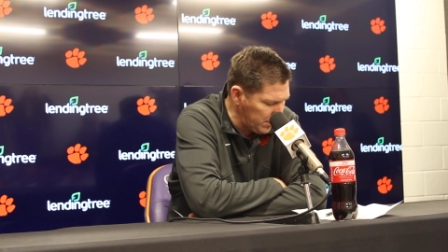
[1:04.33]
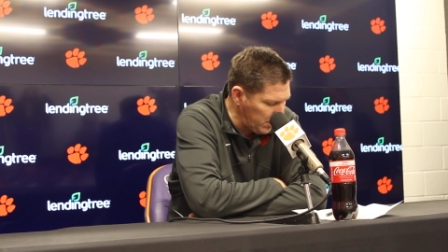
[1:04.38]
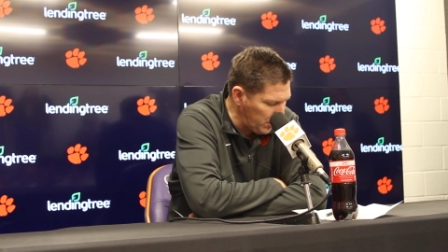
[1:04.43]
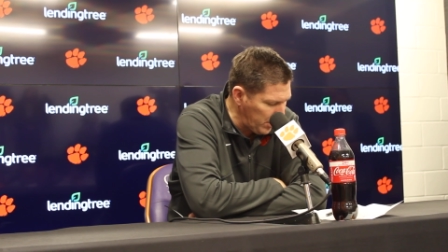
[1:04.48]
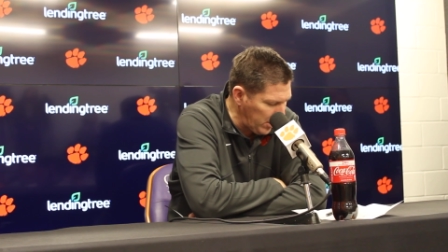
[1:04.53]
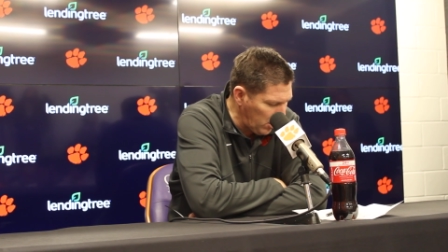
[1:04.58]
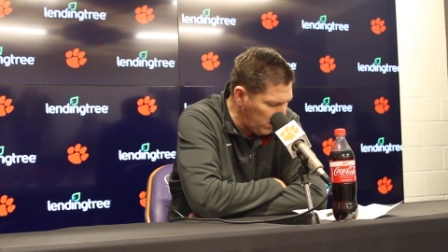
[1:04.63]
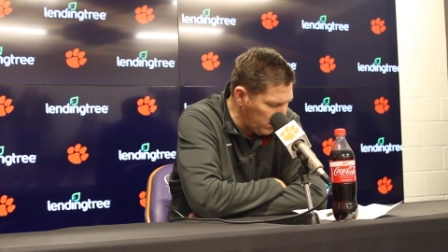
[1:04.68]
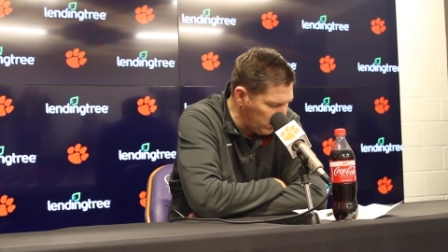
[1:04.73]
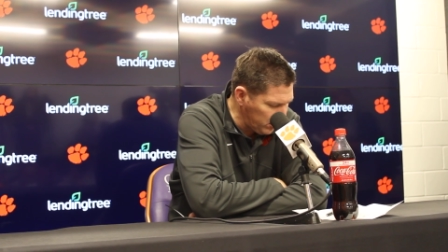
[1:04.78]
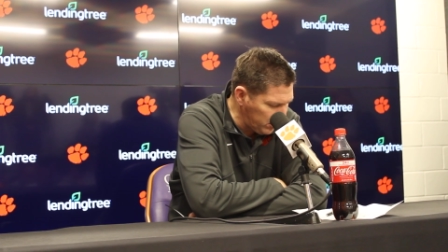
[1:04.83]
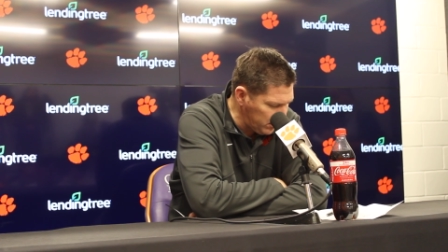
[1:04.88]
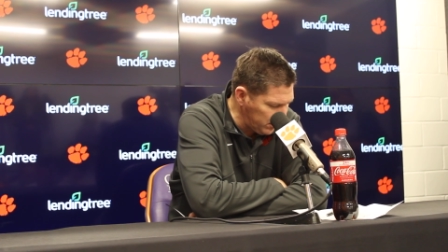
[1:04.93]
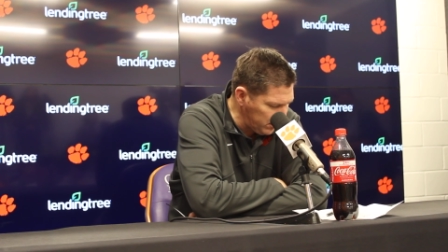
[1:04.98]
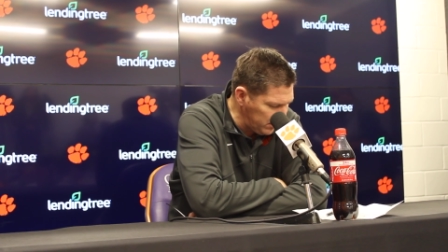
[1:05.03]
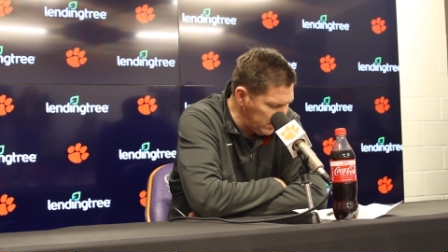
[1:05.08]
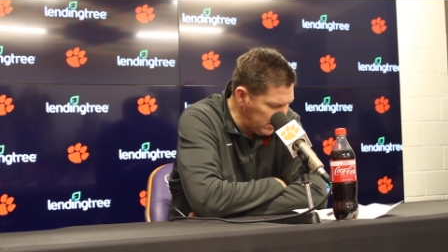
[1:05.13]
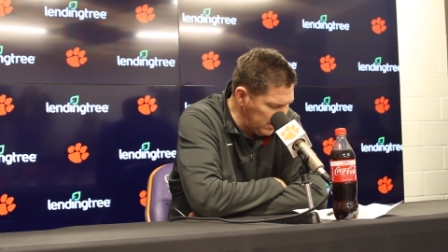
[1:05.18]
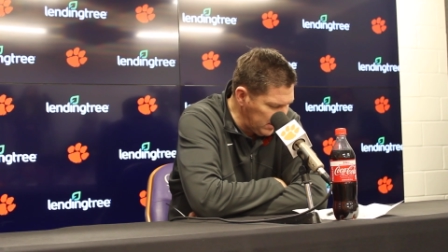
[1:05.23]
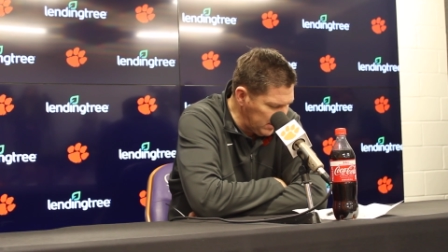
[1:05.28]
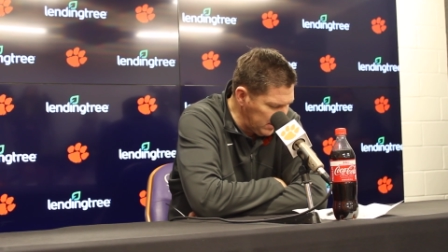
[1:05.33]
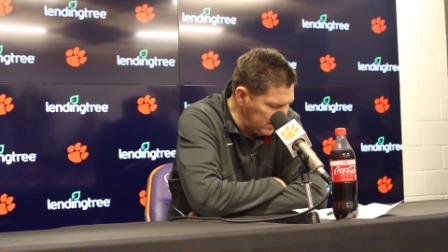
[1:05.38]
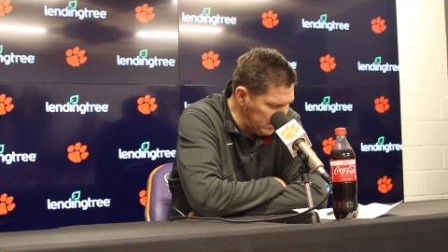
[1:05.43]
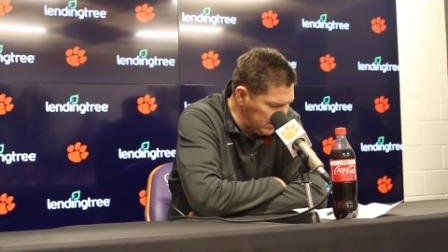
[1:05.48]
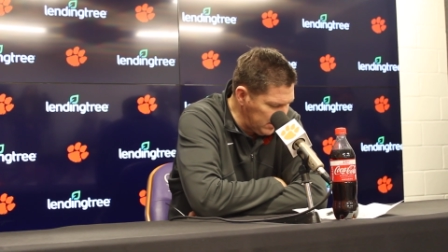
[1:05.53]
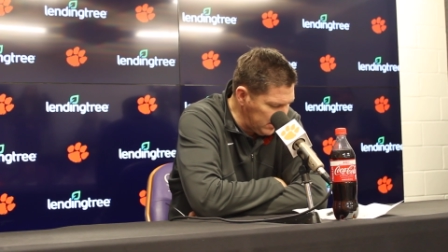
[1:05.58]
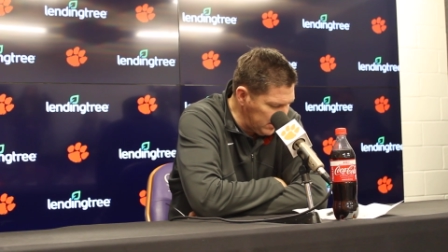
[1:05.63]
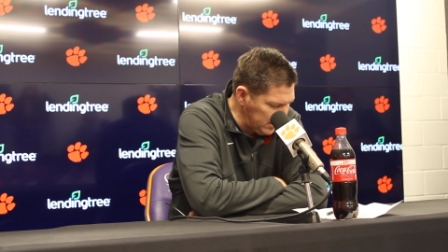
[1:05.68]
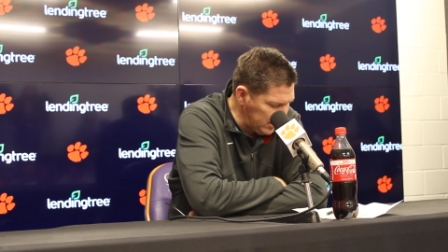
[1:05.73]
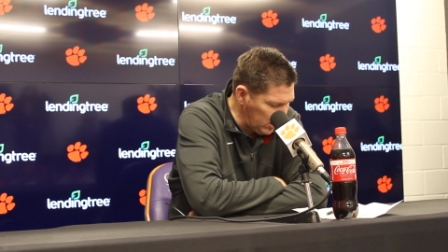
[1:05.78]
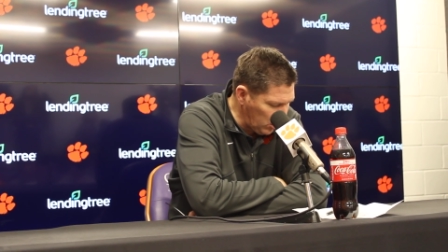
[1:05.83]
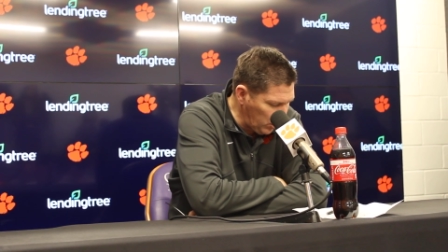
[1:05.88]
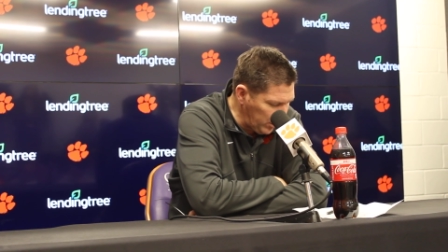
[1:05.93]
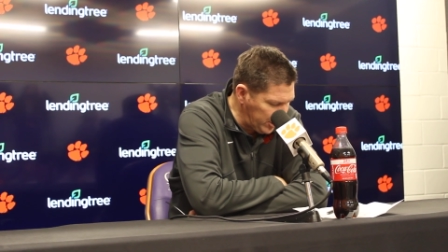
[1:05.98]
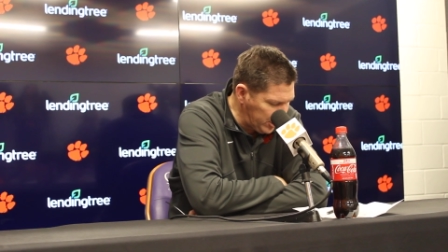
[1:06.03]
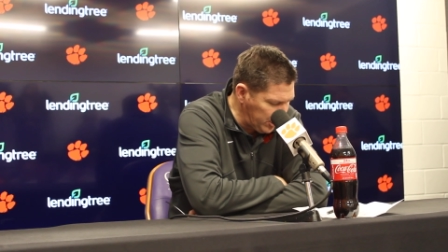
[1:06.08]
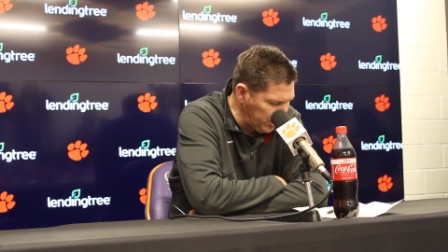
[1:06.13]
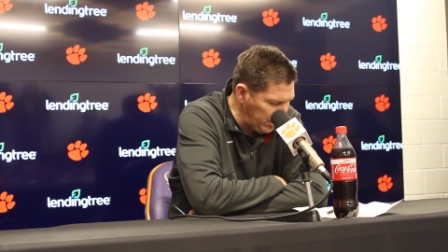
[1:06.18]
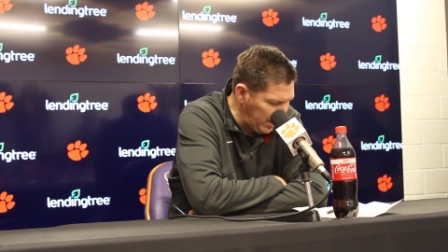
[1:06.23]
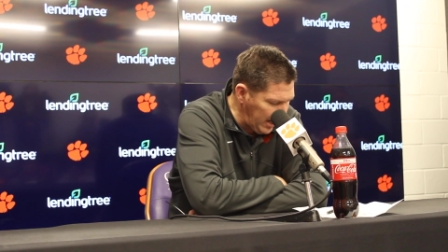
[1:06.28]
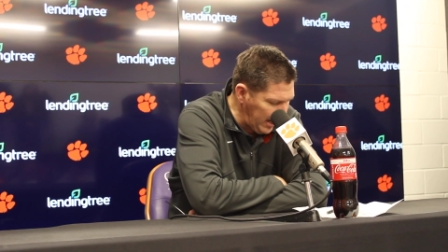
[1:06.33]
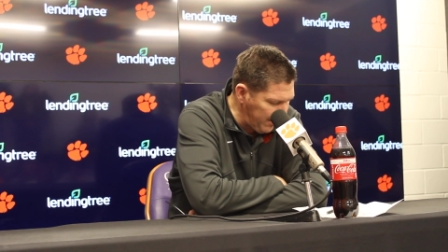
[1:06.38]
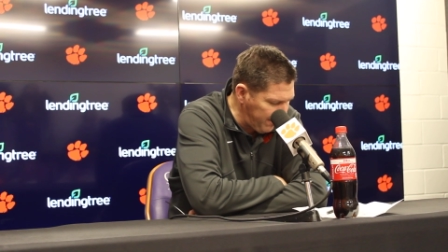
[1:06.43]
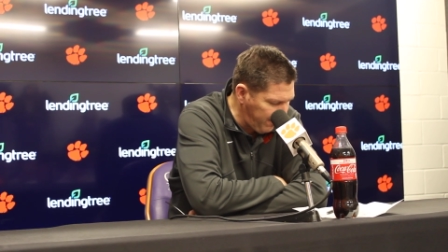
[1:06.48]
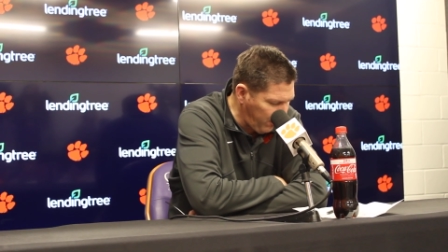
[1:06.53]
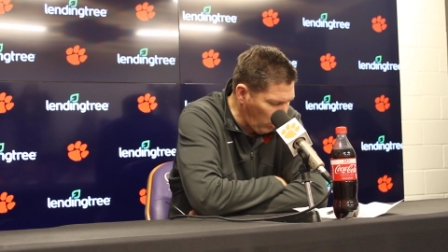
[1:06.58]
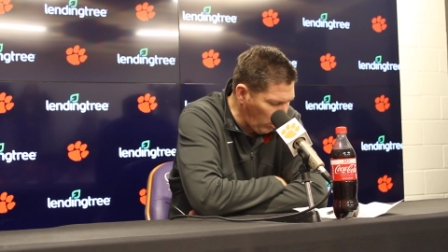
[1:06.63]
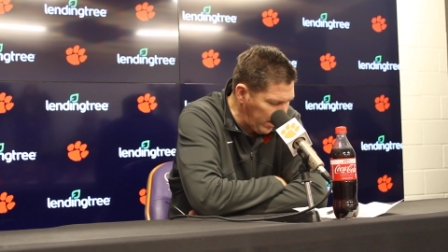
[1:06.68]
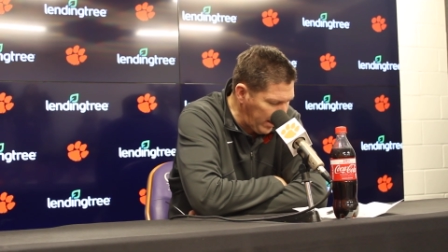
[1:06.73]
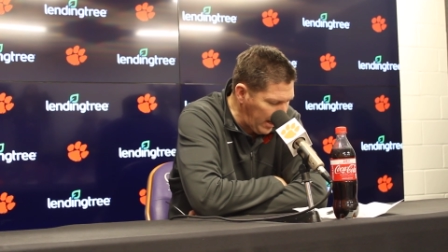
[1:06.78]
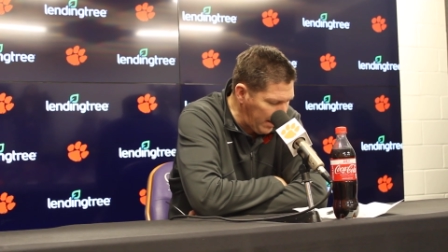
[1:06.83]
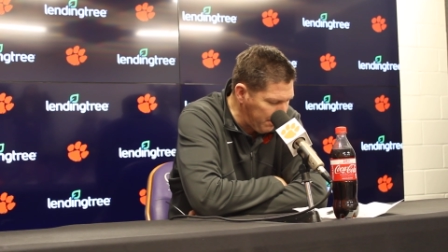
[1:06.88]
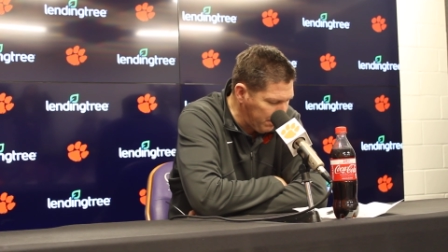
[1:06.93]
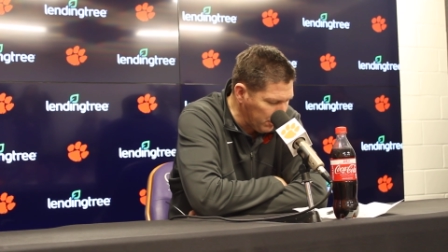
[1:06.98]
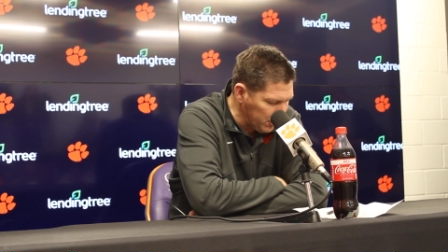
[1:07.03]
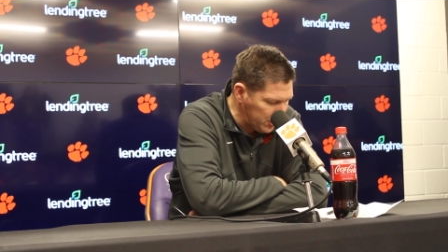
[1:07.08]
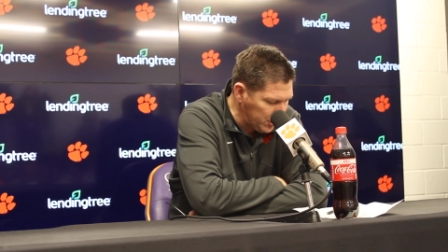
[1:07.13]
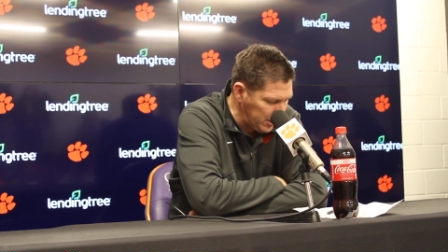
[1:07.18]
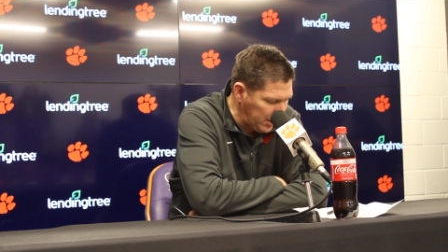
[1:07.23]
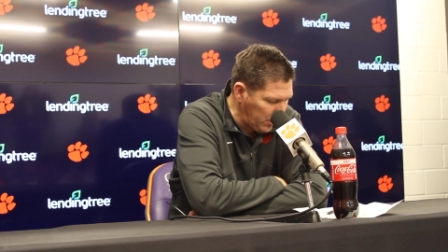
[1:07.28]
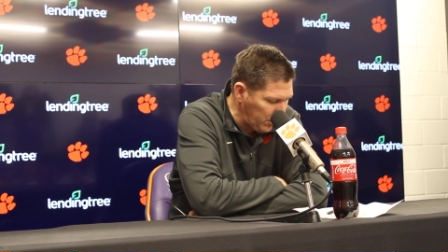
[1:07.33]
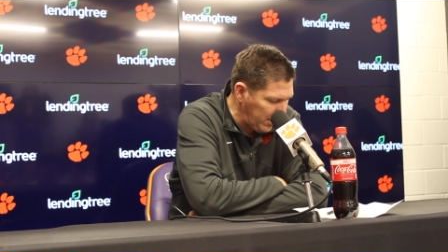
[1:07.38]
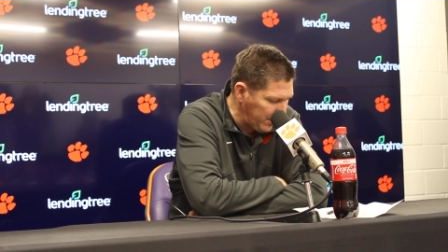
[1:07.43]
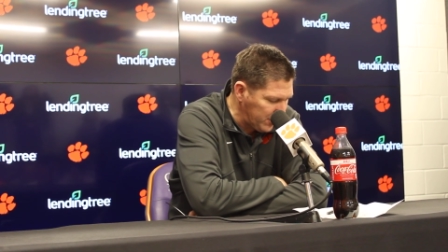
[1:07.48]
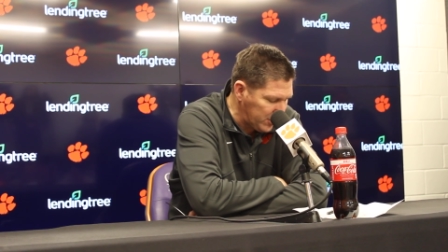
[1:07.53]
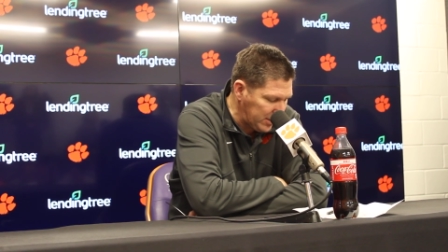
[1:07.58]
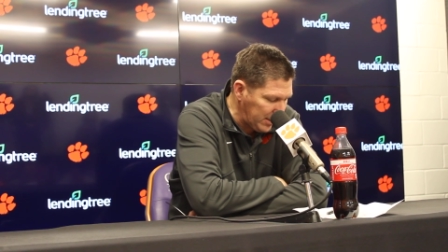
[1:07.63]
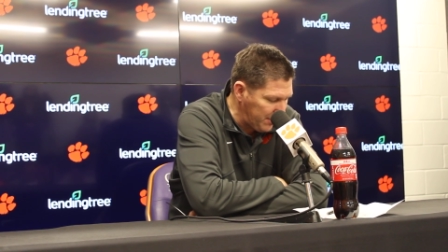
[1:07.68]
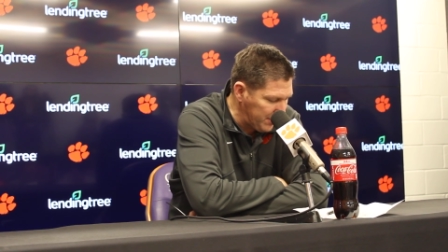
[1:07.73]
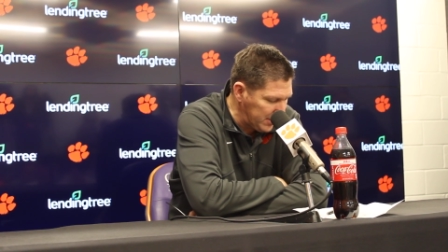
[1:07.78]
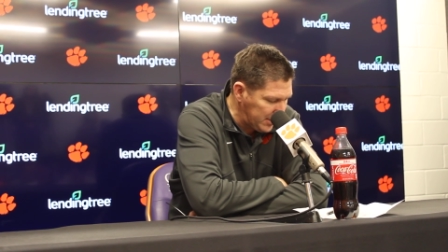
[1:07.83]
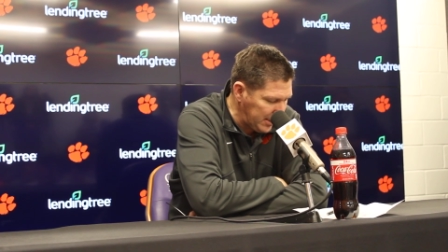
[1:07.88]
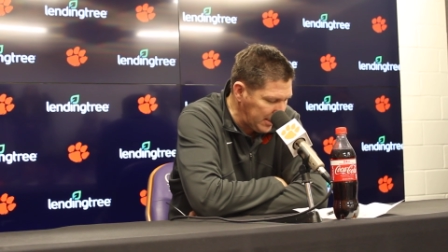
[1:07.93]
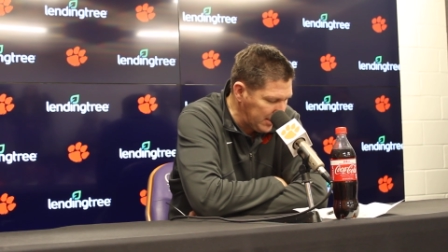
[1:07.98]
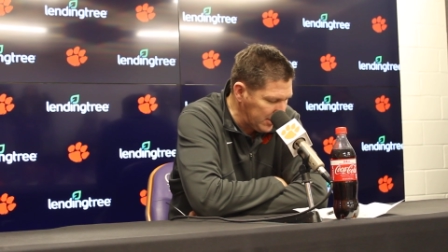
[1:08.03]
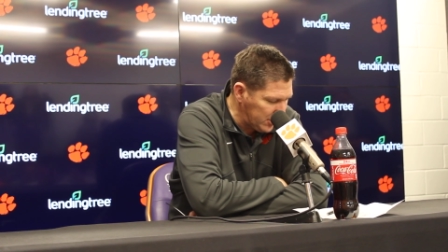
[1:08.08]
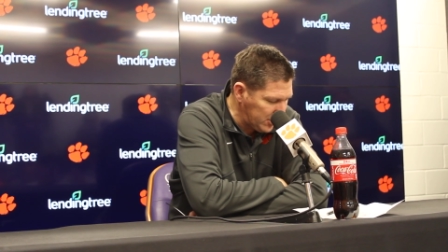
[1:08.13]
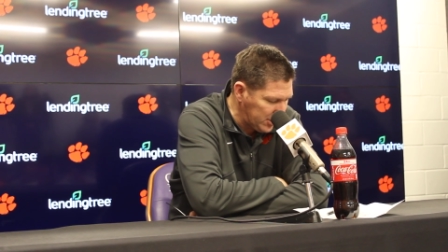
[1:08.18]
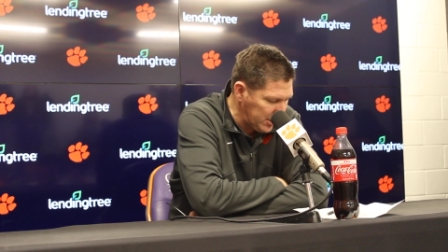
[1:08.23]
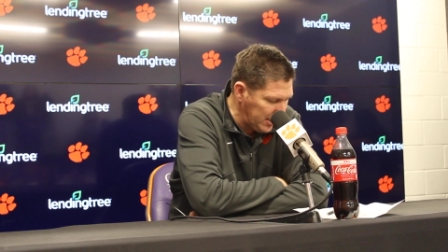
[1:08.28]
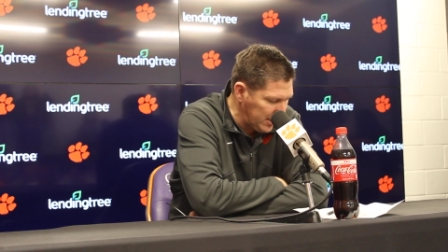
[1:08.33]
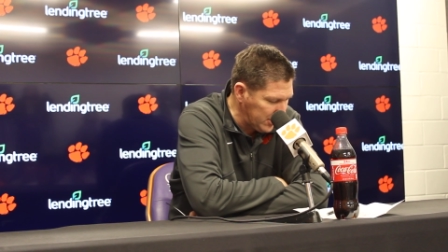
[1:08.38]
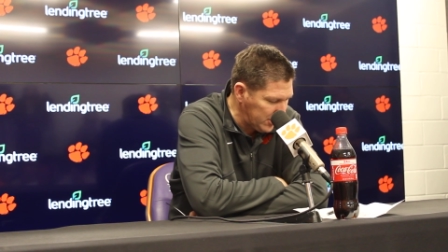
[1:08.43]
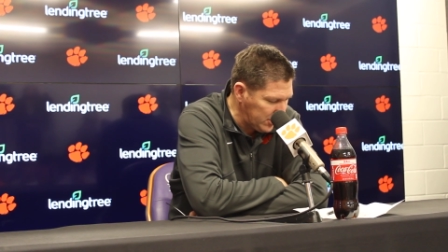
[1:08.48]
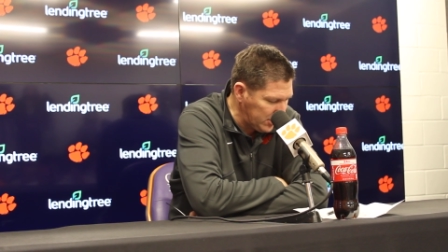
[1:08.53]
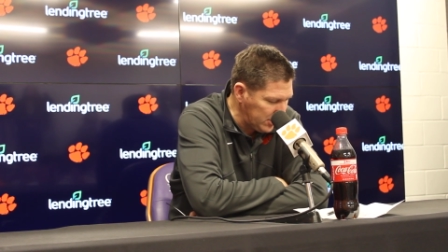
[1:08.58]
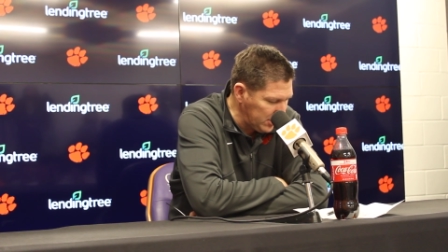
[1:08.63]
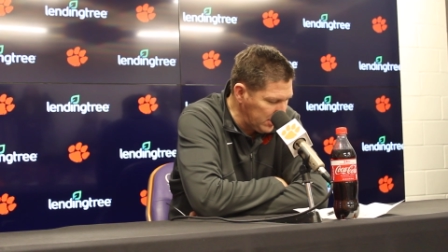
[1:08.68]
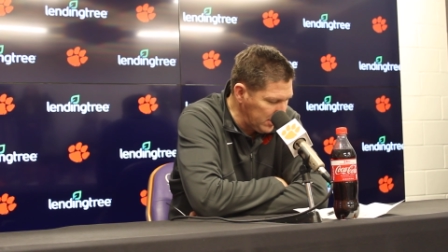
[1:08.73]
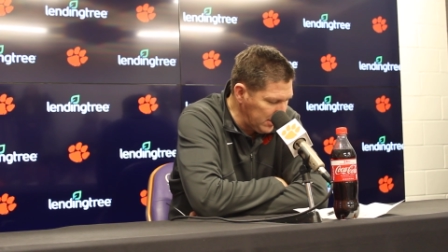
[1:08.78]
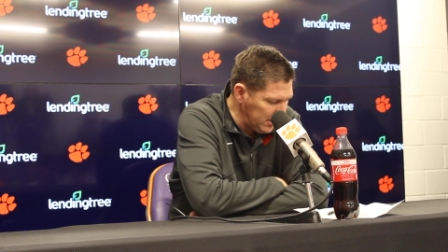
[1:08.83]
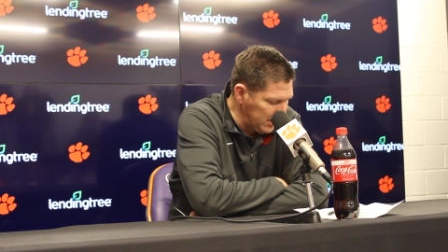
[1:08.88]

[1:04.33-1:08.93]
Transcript: I mean, we almost, you know, we shoot eight, 48%. We have 17 assists.